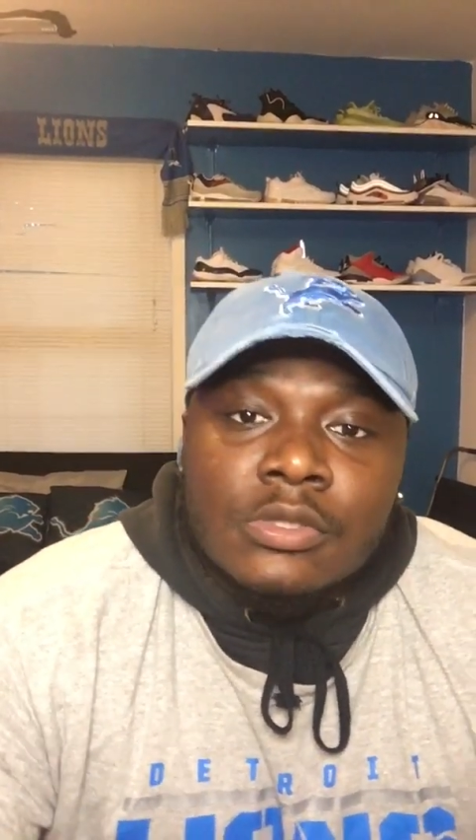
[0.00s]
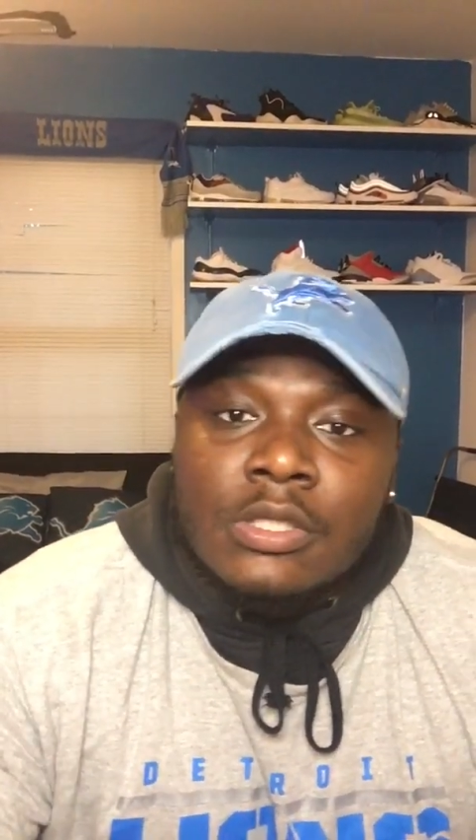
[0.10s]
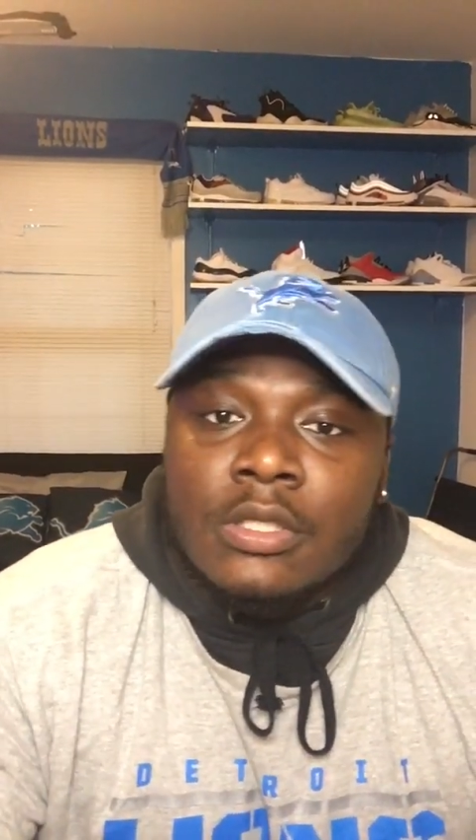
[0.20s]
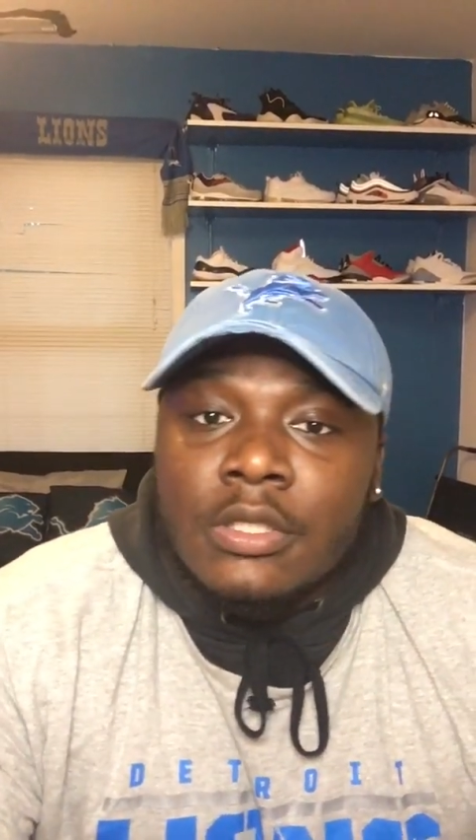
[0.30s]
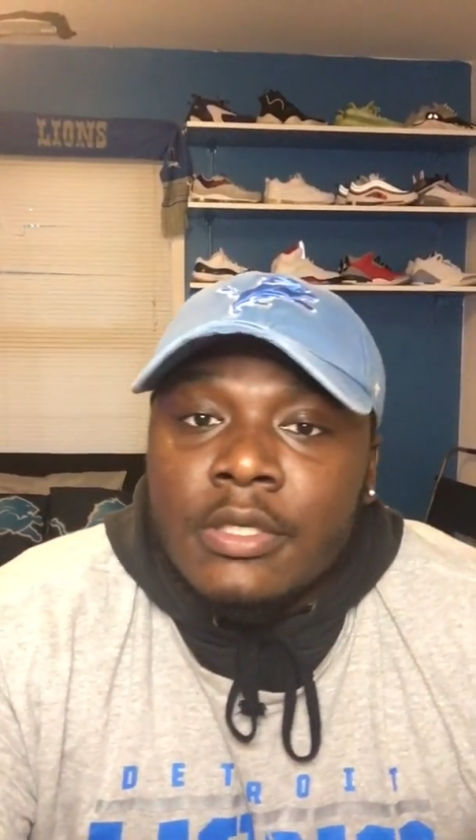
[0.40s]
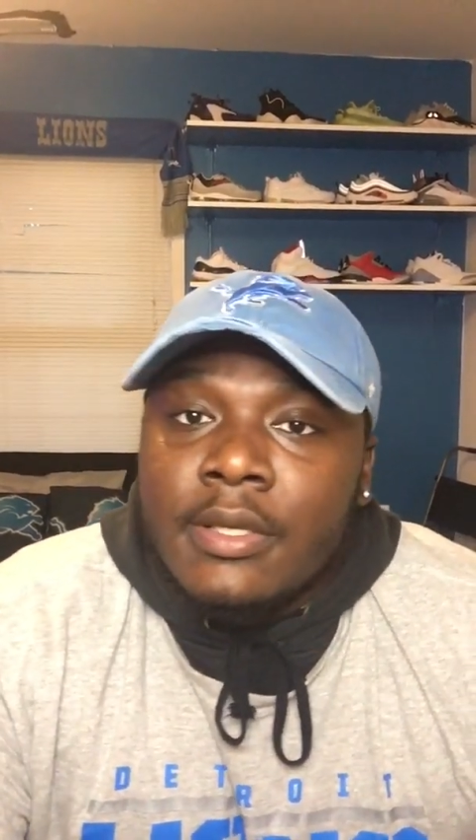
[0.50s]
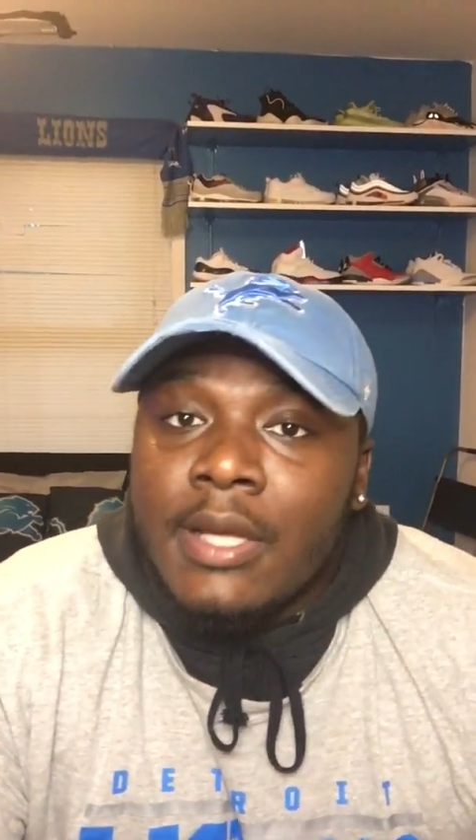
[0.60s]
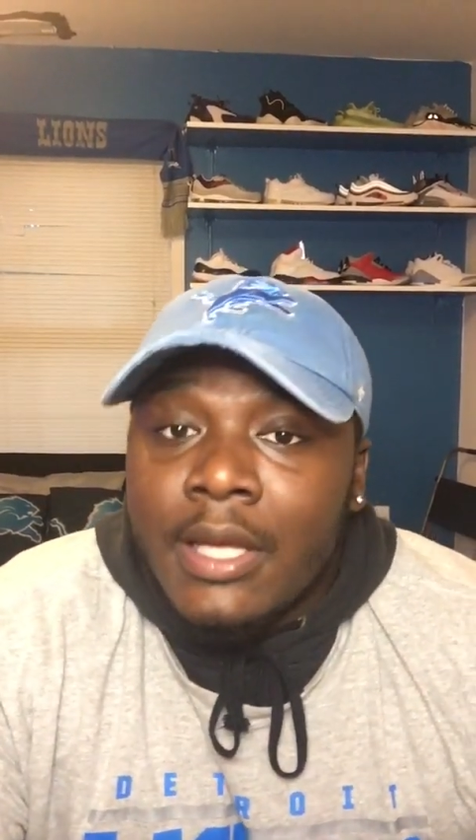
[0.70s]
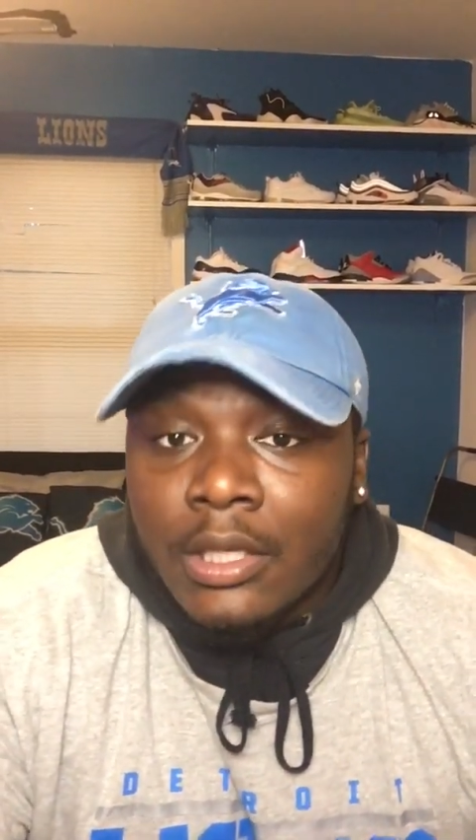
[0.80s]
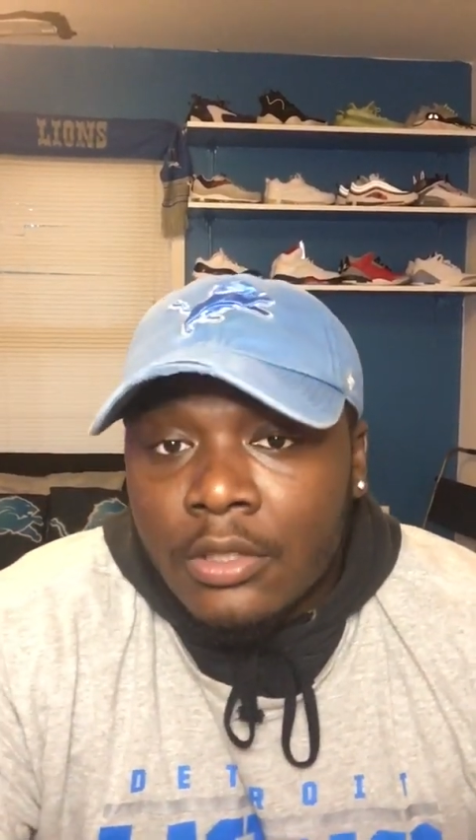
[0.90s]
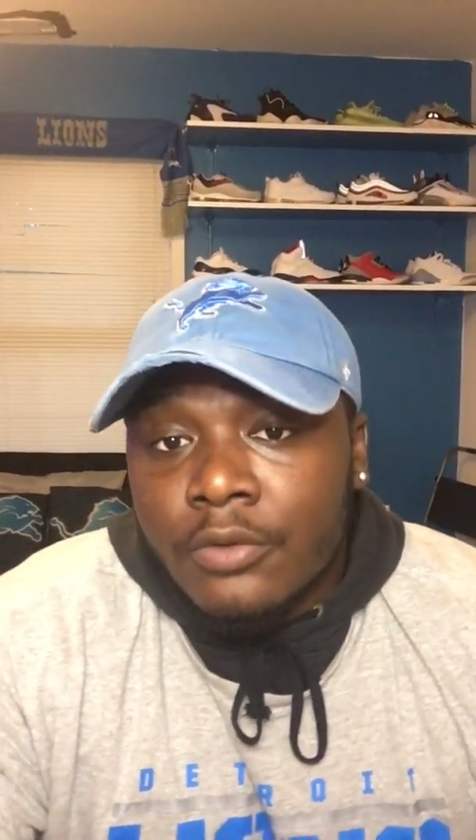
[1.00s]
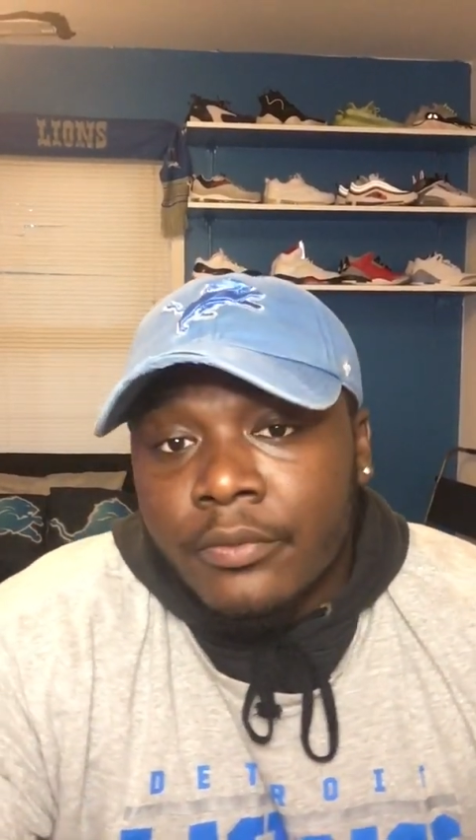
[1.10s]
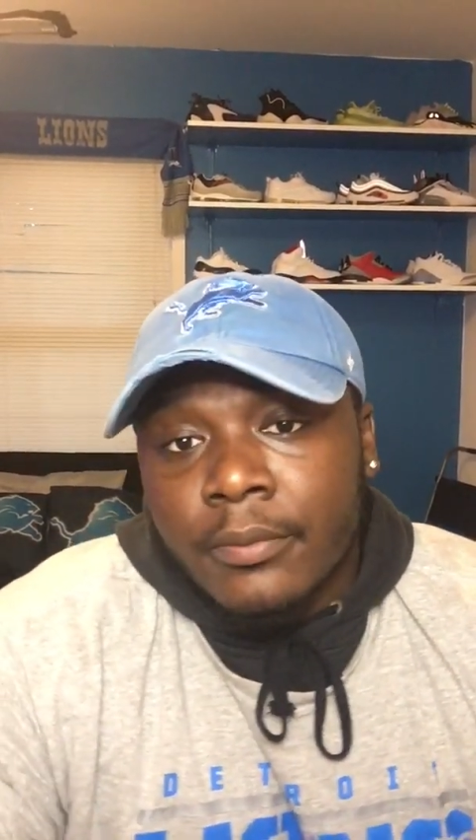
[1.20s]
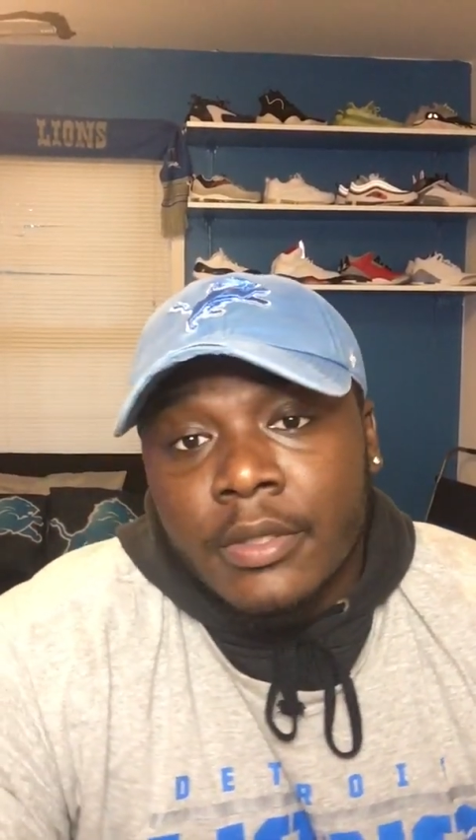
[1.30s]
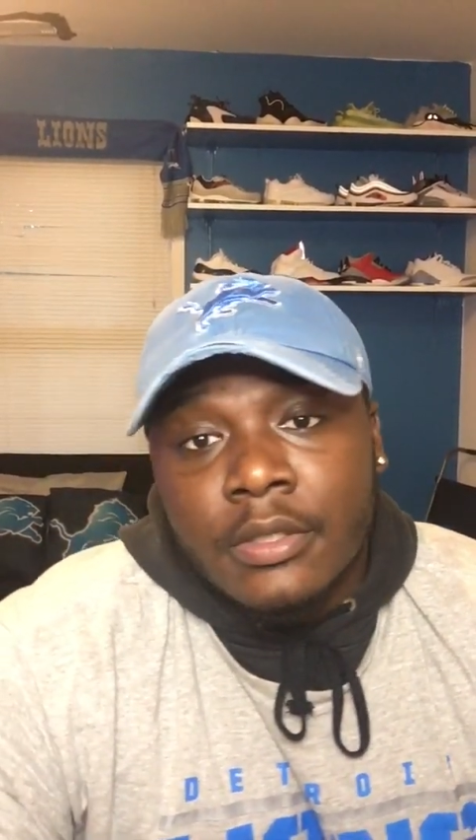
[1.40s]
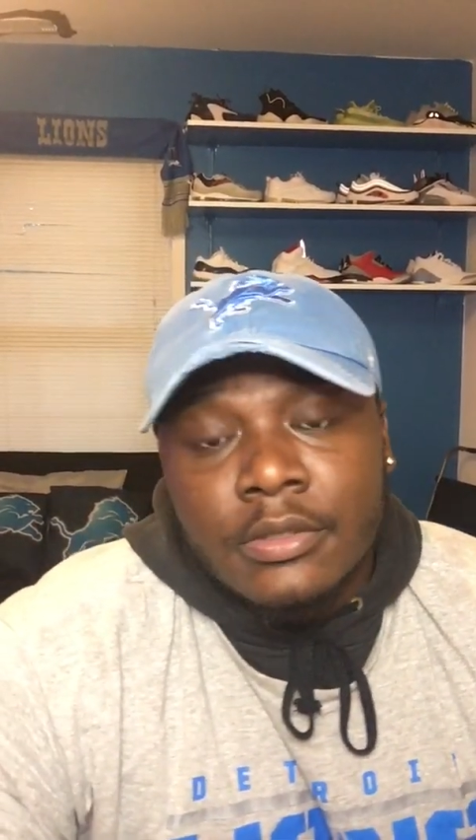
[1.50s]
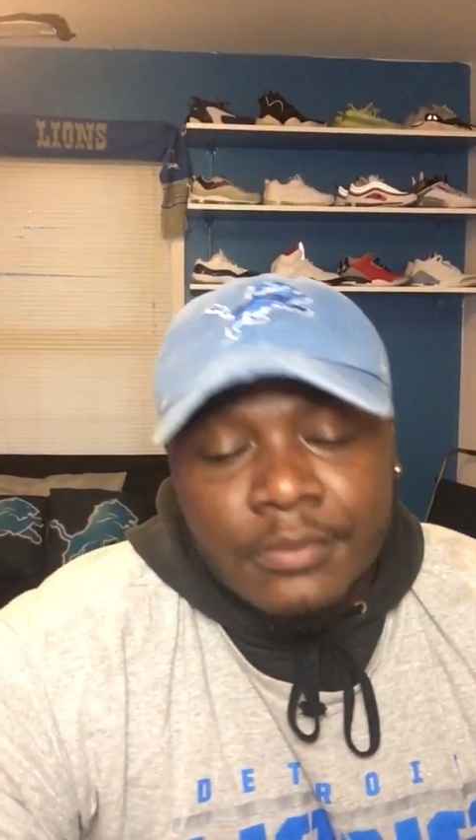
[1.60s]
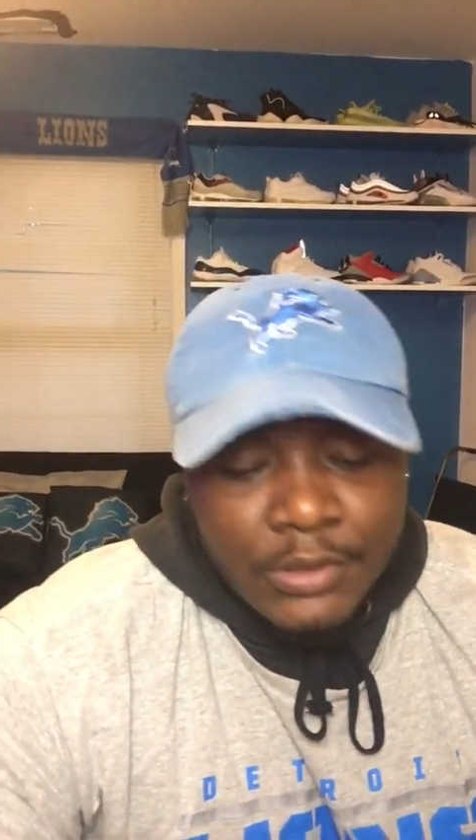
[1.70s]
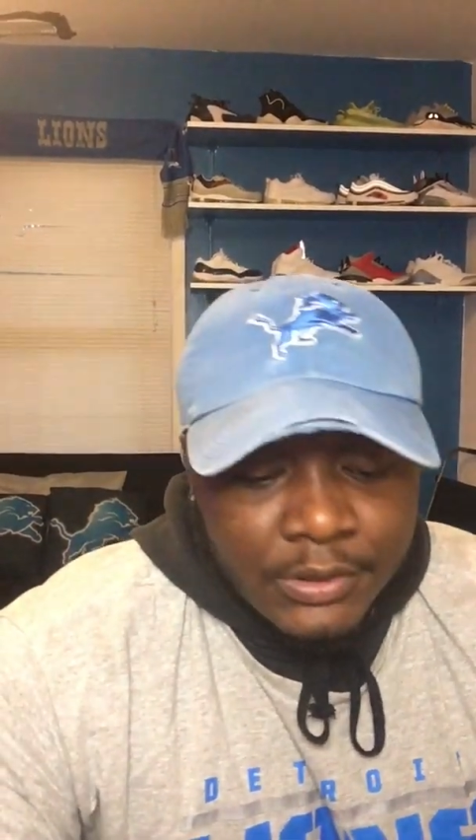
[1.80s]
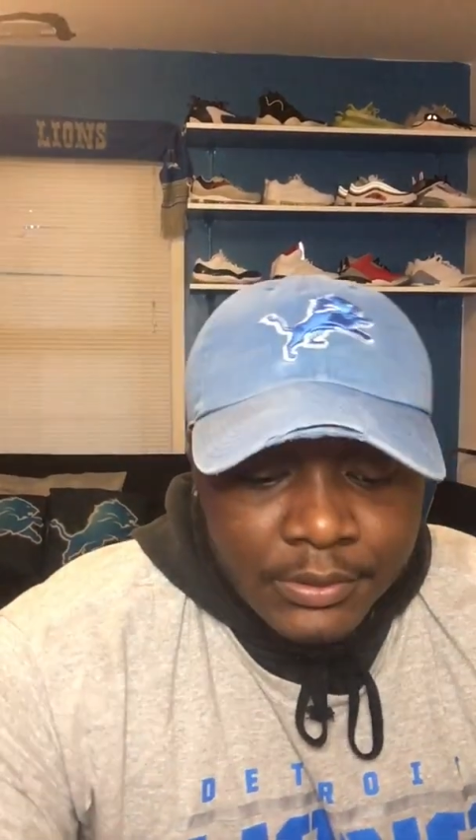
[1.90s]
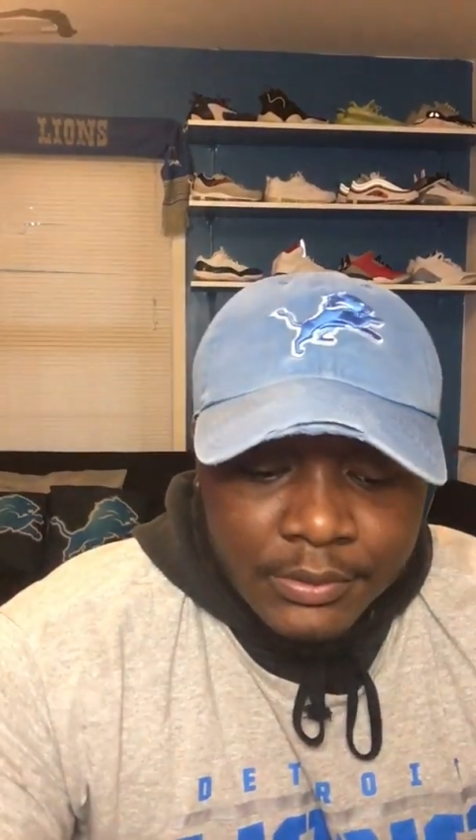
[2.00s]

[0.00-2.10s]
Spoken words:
highly overrated to me.